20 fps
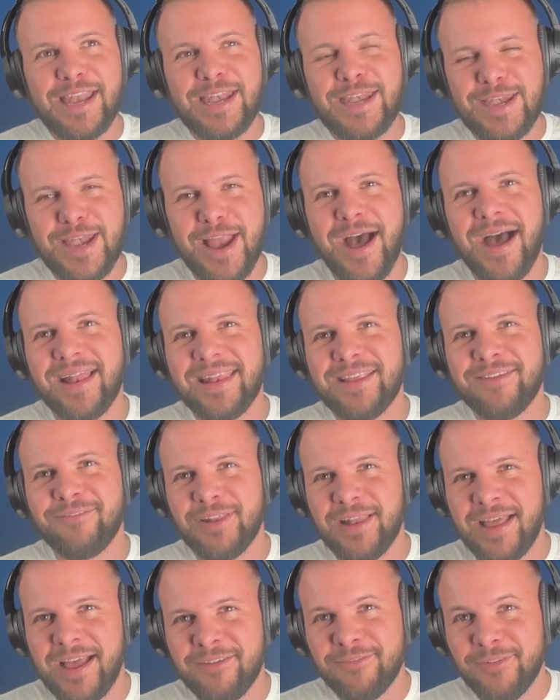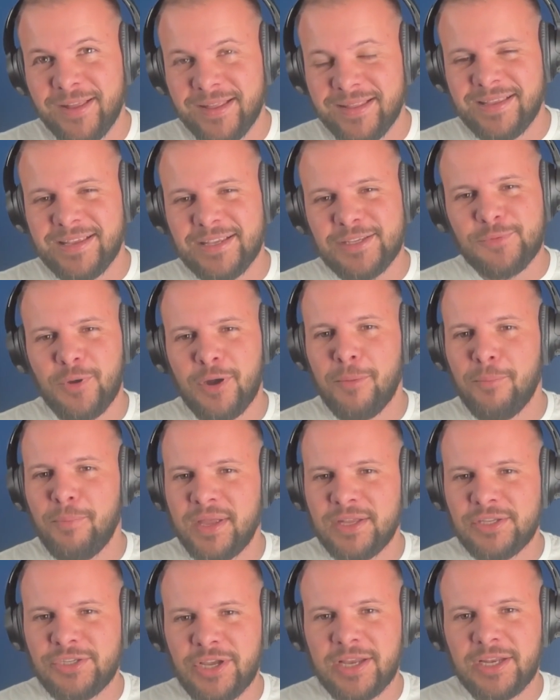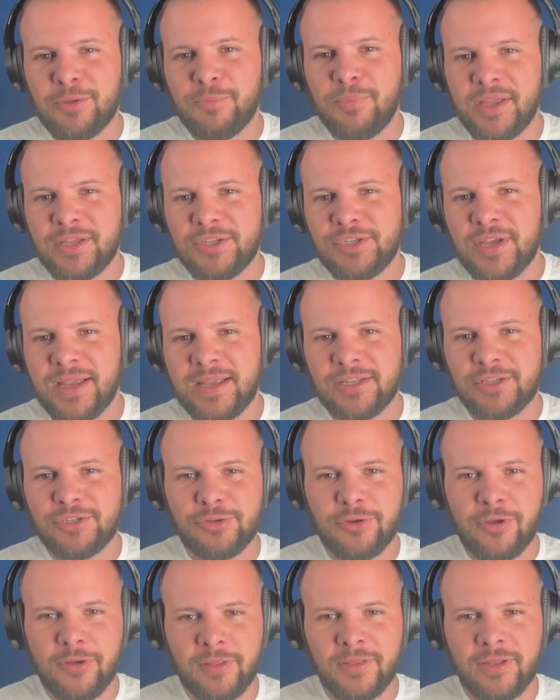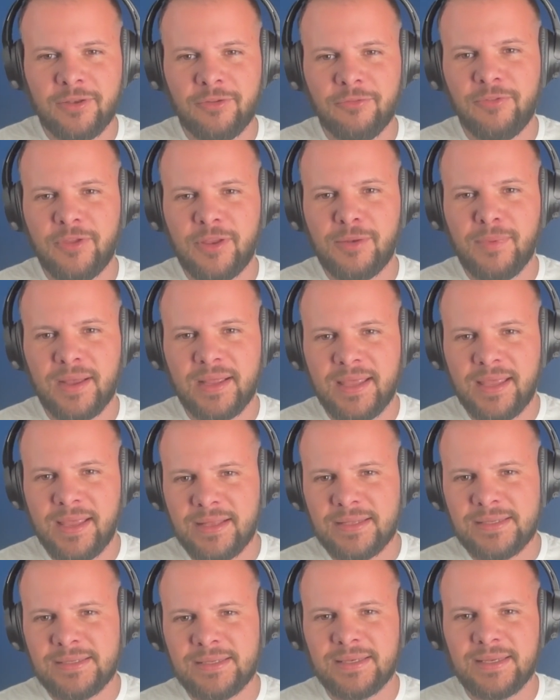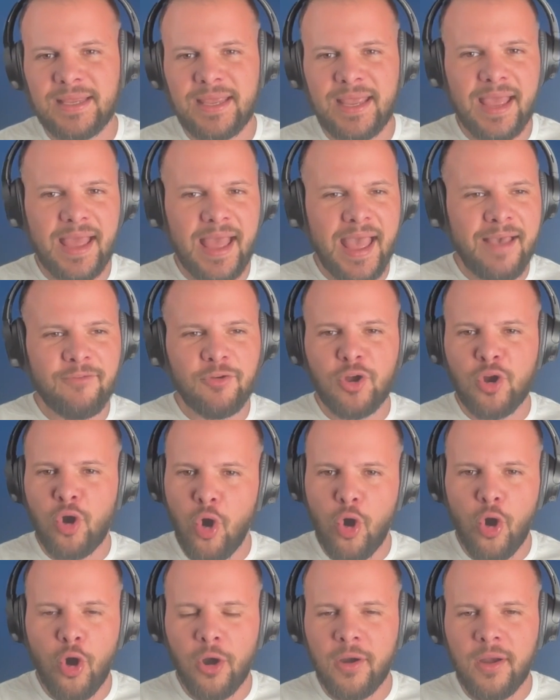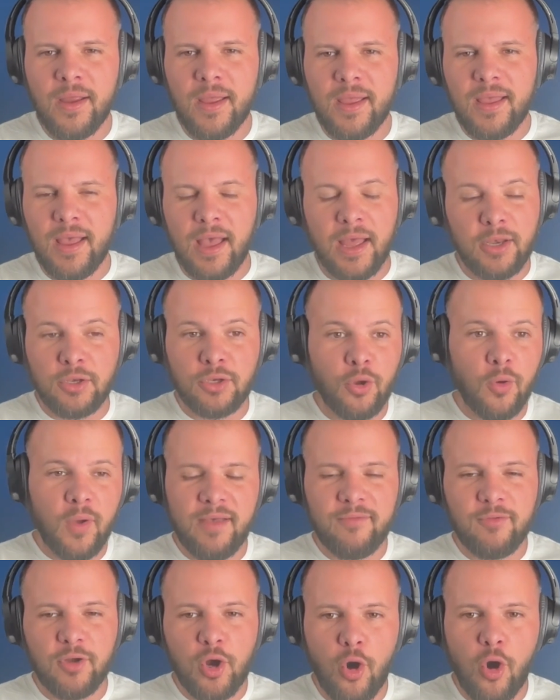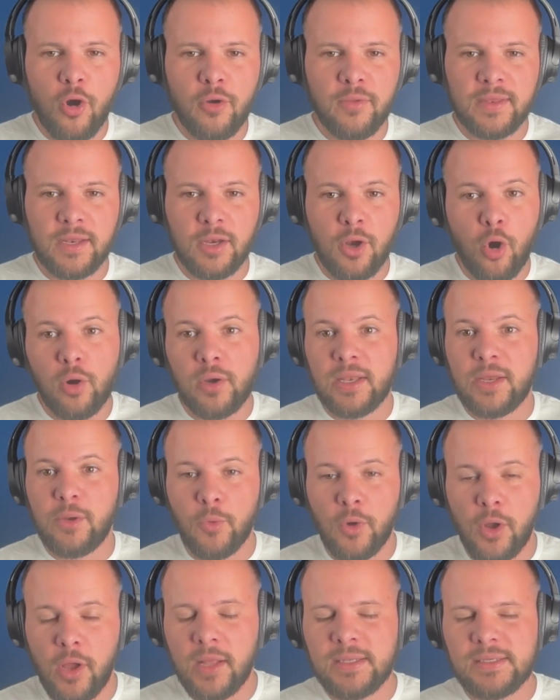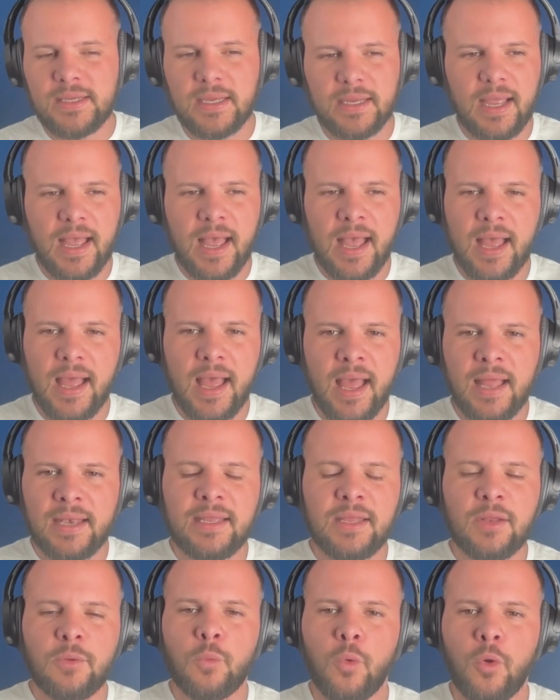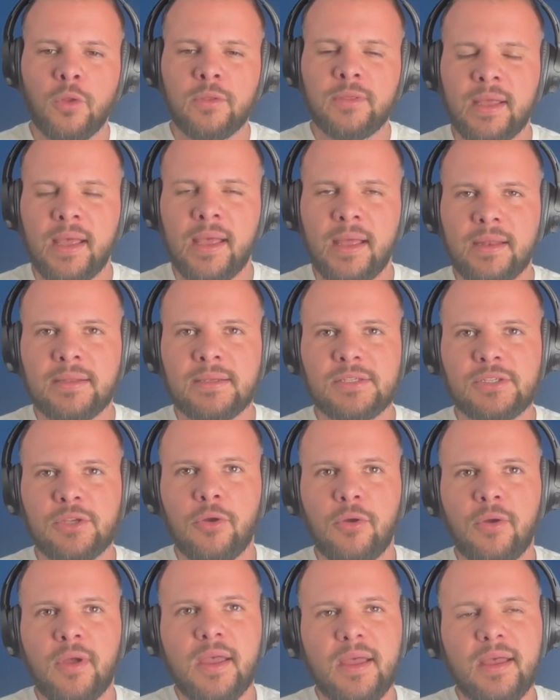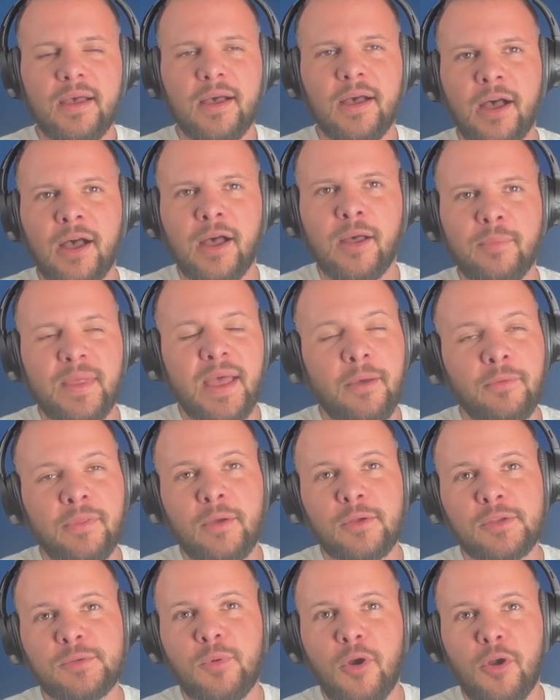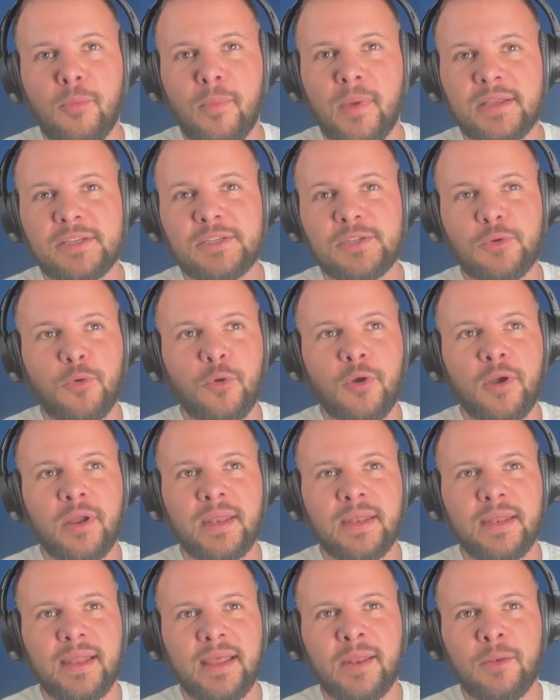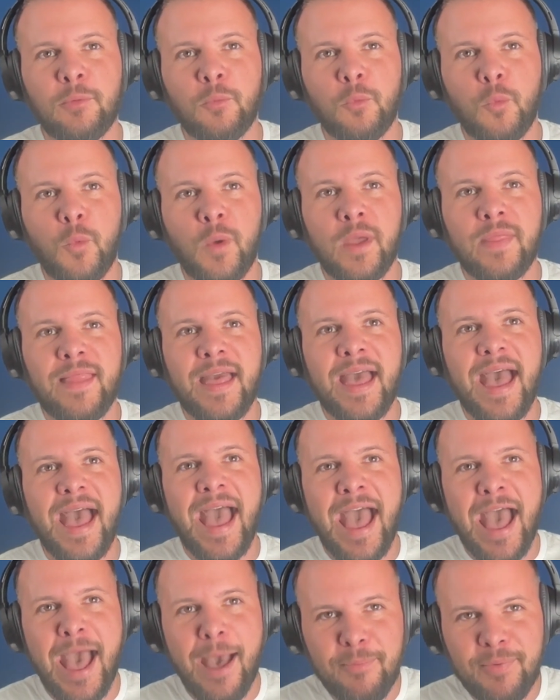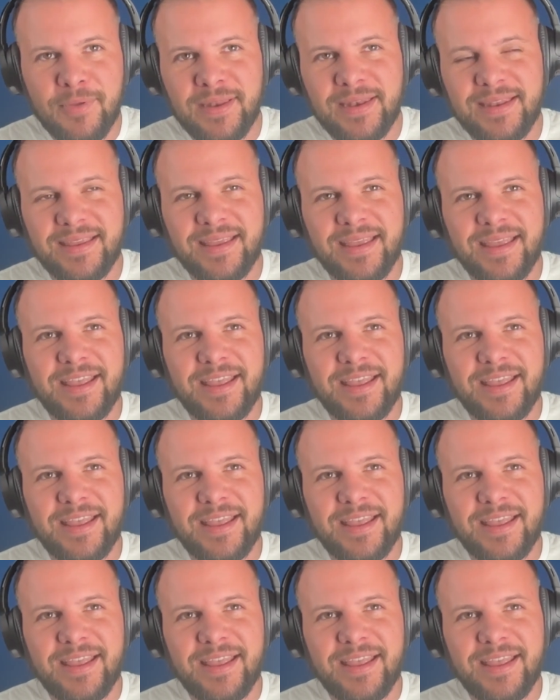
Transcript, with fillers: not live a life like this where I'm paycheck to paycheck and struggling to feed my kids and can't have a car. I don't have a car that hardly runs. Like I, I didn't want that. And so uh, that, that was part of my story. And, and when that happened,